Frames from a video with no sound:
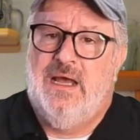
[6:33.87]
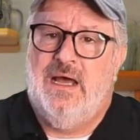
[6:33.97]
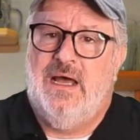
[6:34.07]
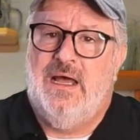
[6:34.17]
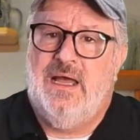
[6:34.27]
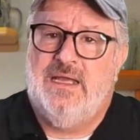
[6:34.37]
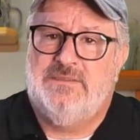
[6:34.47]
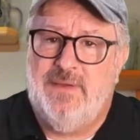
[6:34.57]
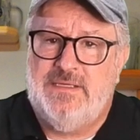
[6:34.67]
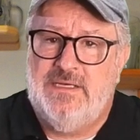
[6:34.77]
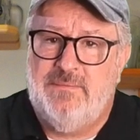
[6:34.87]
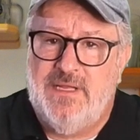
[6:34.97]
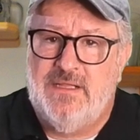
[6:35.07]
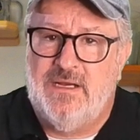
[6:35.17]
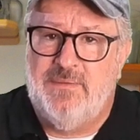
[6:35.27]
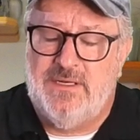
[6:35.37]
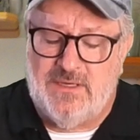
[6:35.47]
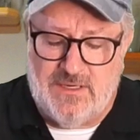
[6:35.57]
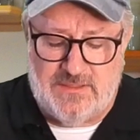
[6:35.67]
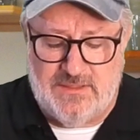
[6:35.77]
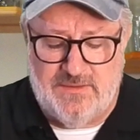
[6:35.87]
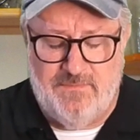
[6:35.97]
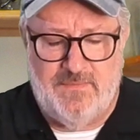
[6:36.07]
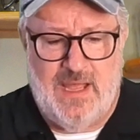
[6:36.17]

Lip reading: I expect it to be a little bit darker.